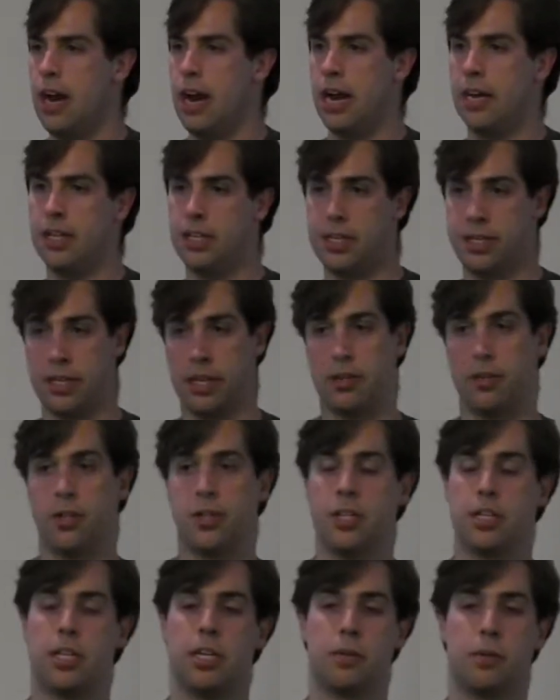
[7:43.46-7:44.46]
And this cycle
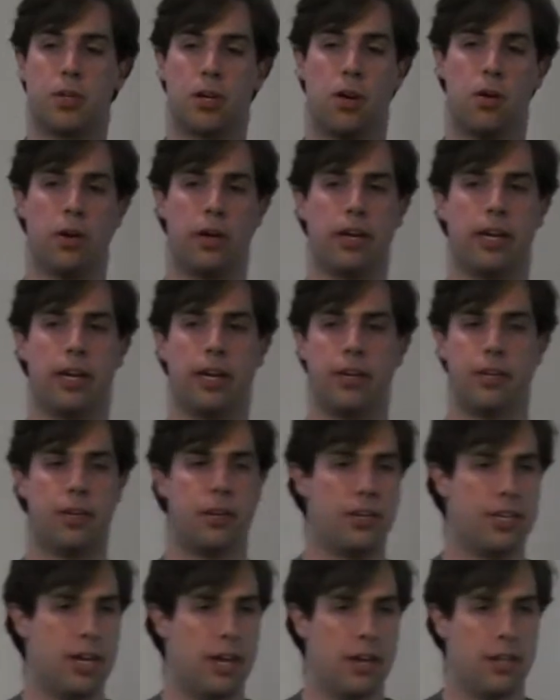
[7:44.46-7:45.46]
just keeps going. And it
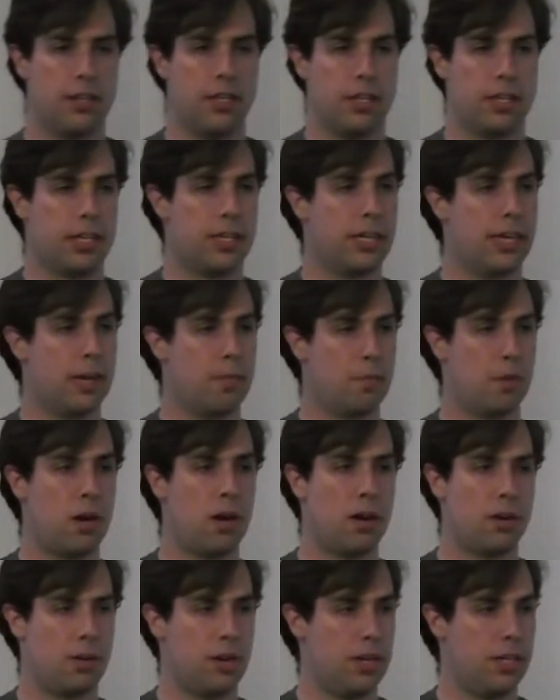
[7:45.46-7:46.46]
turns out that to get
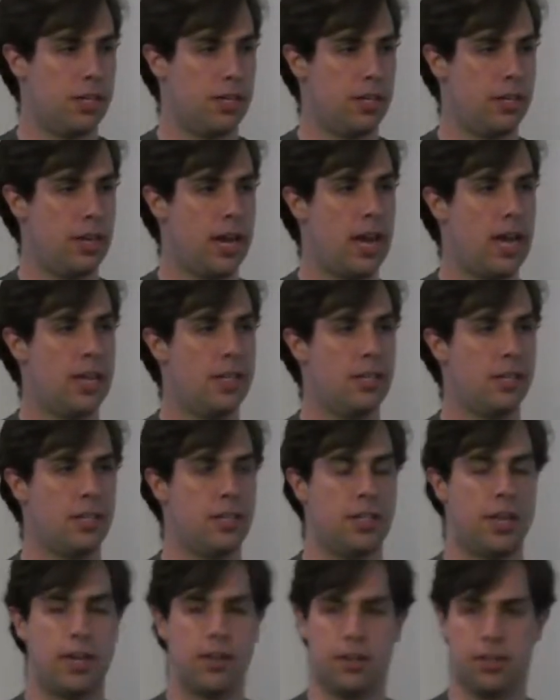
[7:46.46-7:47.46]
progress, it has a
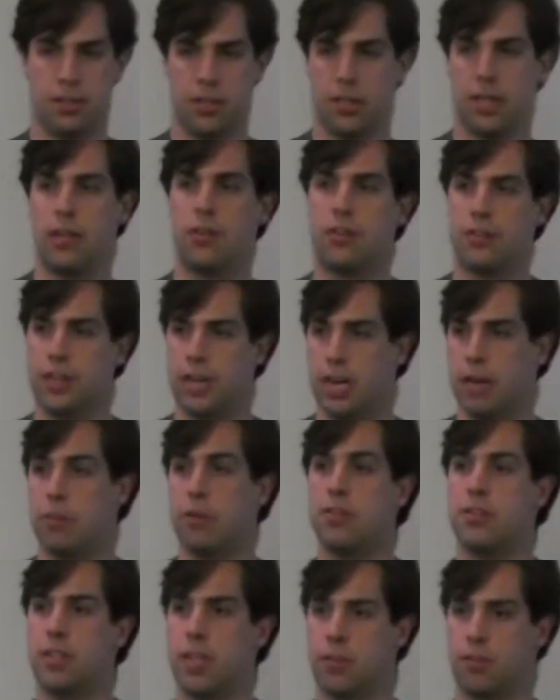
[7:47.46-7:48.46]
cycle time
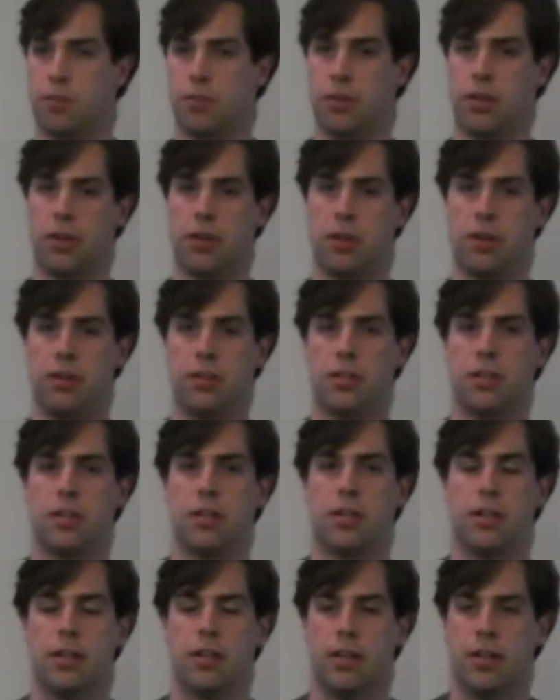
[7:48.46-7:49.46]
of several years.
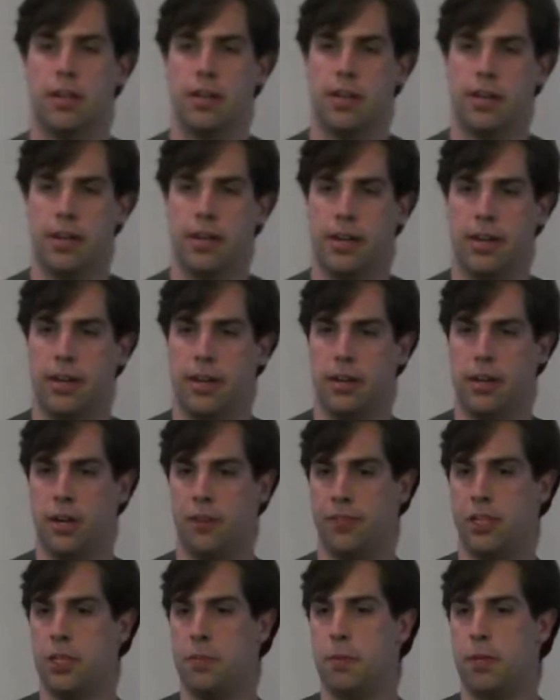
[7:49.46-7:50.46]
Now,
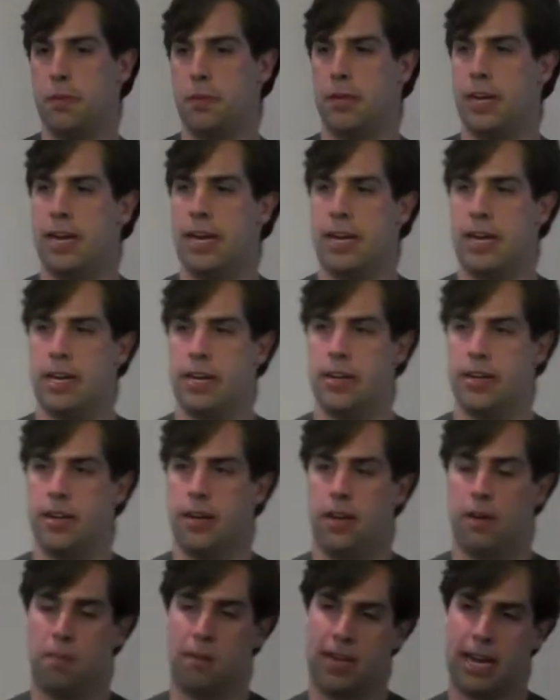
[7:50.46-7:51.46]
if these people had
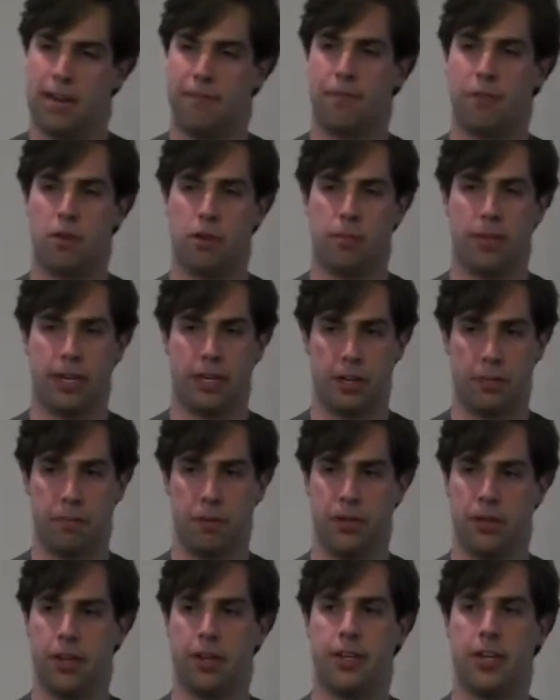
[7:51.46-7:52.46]
a platform they could
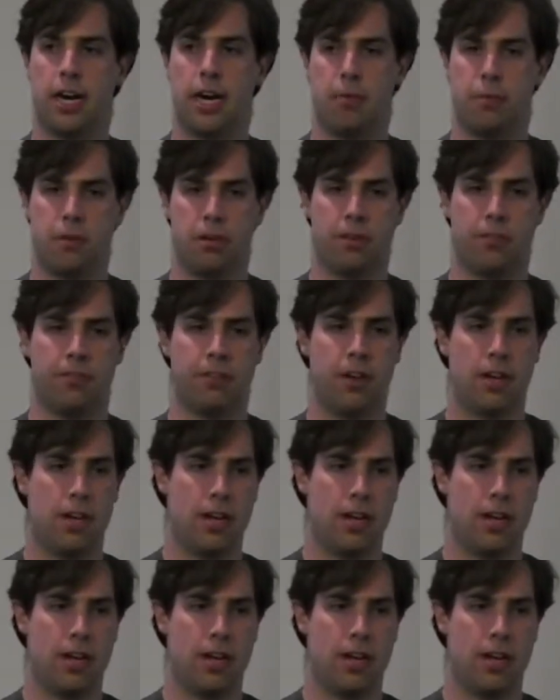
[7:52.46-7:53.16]
build on top of